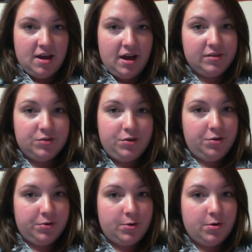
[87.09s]
was going
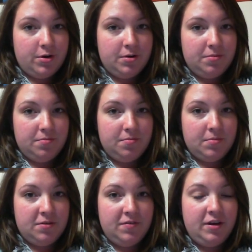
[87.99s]
to record
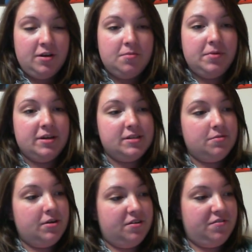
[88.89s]
my video because I
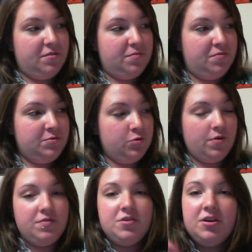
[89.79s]
work from
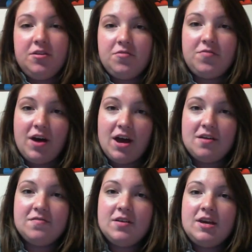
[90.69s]
12:30 to
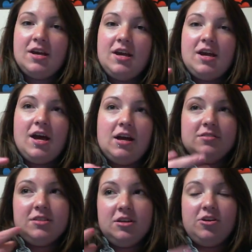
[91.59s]
5. I
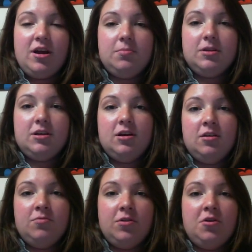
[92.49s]
was going to grab
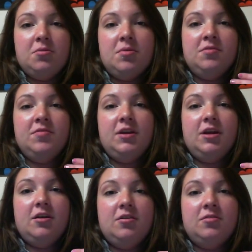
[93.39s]
dinner, record my
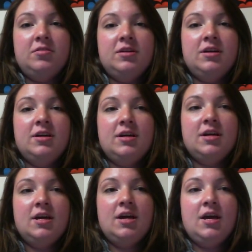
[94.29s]
video,
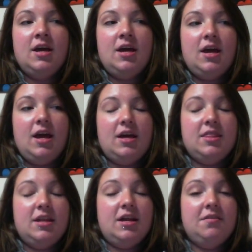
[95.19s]

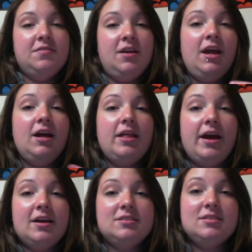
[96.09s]
and then I have a night
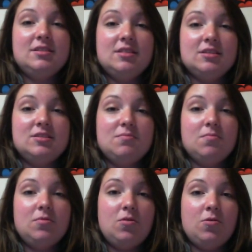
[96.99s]
class this
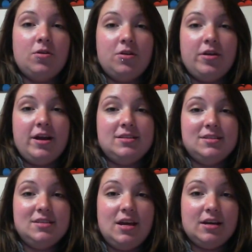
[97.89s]
quarter at
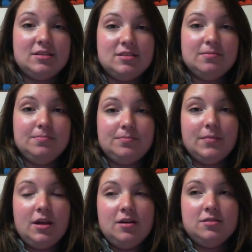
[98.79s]
6.
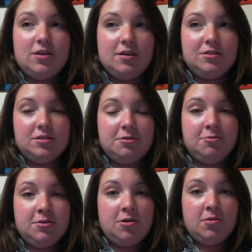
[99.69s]
So I was just
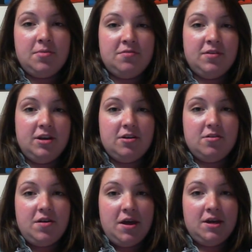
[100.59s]
going to record my
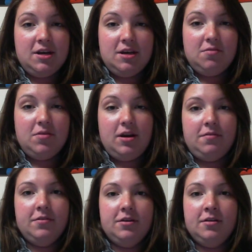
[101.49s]
video, edit it, whatever.